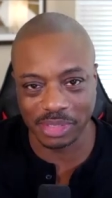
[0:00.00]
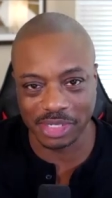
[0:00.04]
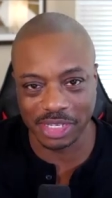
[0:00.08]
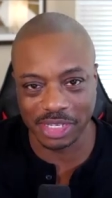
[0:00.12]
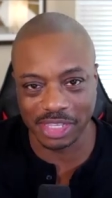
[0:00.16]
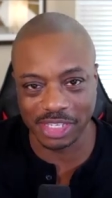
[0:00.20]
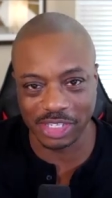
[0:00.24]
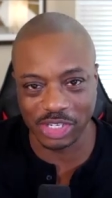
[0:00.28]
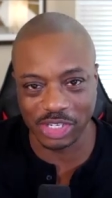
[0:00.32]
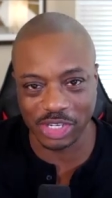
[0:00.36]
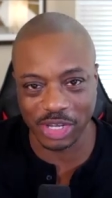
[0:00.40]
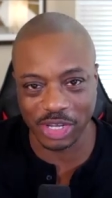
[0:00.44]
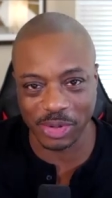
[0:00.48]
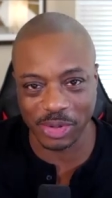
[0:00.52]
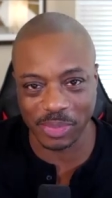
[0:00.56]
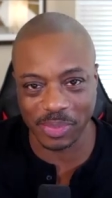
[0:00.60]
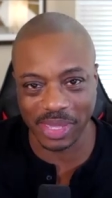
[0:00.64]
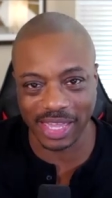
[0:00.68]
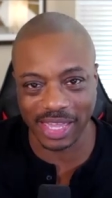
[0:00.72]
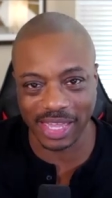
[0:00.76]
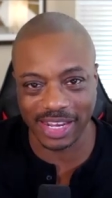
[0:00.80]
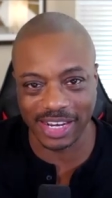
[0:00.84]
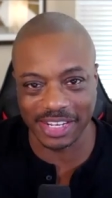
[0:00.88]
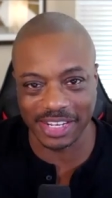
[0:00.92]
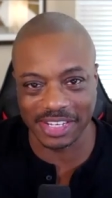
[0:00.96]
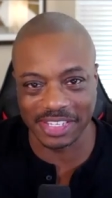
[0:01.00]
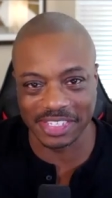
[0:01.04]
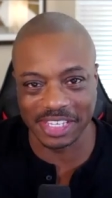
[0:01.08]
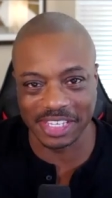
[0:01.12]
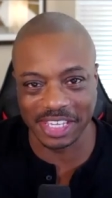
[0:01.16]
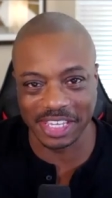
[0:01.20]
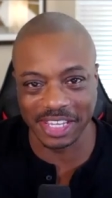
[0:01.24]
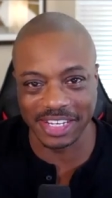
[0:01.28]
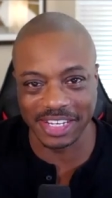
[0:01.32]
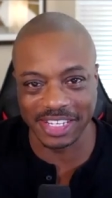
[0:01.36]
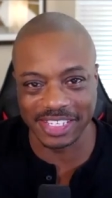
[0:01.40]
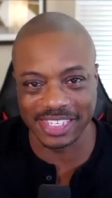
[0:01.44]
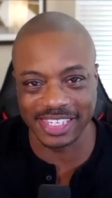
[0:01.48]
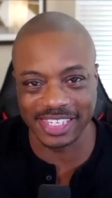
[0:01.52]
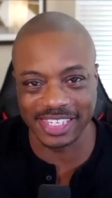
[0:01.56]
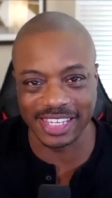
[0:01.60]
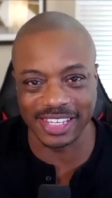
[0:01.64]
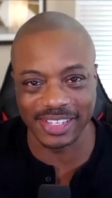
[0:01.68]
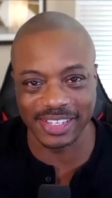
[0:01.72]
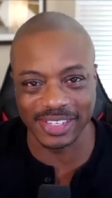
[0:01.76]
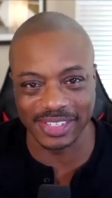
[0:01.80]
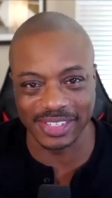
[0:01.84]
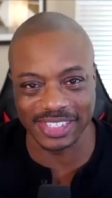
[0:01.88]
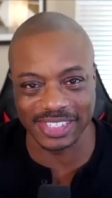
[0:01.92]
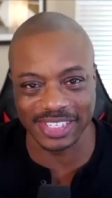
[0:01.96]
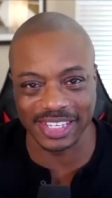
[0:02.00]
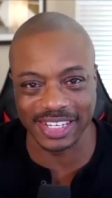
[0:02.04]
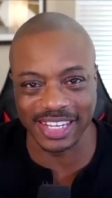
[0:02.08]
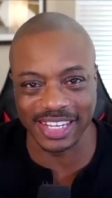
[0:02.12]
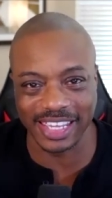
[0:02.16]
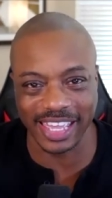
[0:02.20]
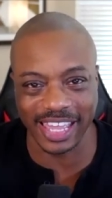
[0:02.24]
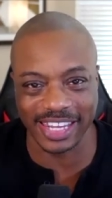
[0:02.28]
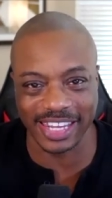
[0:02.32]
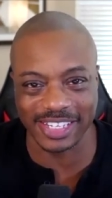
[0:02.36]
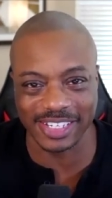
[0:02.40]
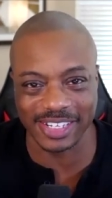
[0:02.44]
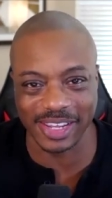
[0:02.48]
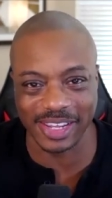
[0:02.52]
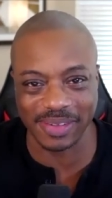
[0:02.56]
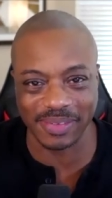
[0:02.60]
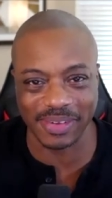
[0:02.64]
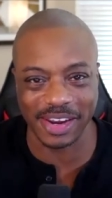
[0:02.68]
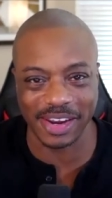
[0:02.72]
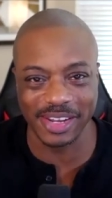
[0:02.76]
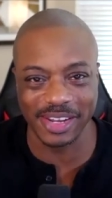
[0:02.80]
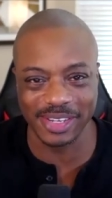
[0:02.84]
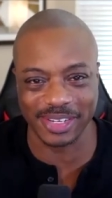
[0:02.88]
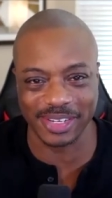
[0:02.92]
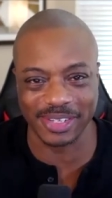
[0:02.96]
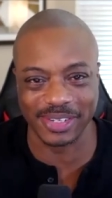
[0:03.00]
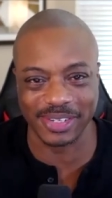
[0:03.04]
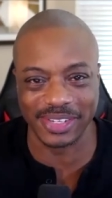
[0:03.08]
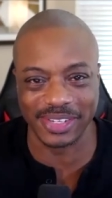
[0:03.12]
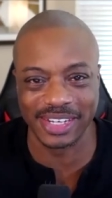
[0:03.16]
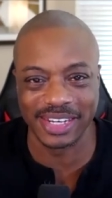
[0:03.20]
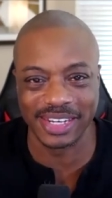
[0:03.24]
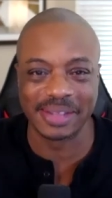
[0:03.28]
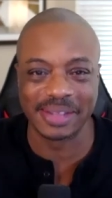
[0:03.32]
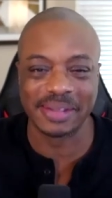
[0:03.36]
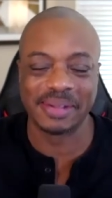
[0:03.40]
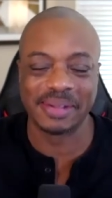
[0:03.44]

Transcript: to the show man it's good to see you it's good to catch up how are you doing